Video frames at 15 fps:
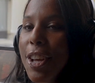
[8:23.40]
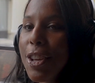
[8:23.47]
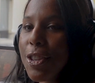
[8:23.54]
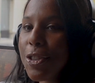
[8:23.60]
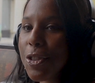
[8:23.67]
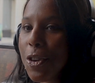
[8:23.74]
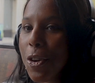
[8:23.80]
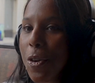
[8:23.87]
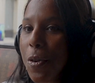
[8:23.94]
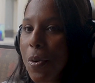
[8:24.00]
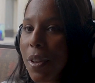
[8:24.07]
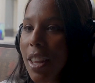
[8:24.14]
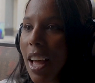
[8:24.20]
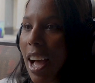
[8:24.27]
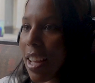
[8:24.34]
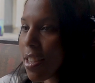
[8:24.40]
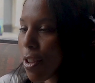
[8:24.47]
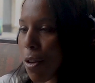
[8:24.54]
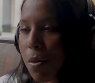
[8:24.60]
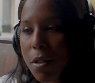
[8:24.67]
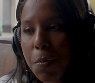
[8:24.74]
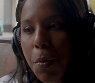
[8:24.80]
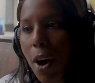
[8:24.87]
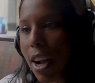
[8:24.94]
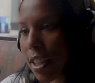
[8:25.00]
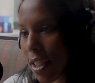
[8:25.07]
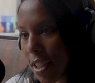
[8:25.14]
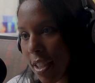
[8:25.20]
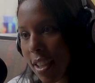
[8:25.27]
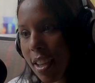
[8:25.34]
So I still was
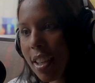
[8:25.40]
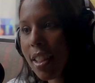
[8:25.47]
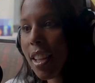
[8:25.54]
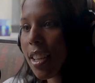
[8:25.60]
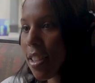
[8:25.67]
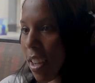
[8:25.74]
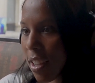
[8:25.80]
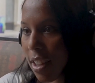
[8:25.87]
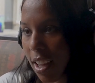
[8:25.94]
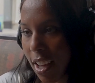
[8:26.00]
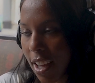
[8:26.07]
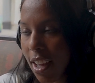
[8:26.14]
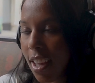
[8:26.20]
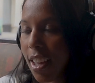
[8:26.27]
practicing, things like that.